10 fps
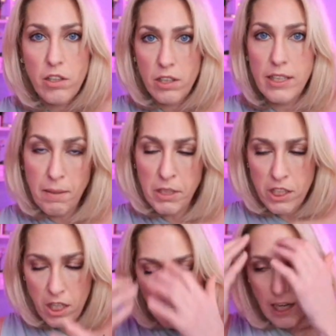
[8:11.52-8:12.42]
Let me
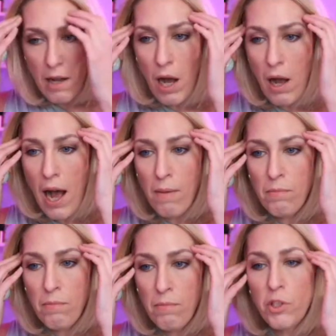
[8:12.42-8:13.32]
start.
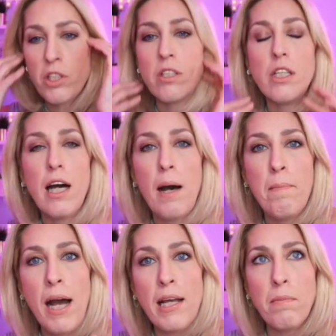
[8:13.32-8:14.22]
I
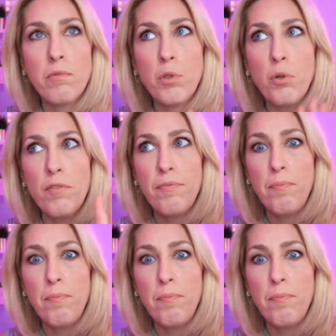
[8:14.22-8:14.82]
might sort of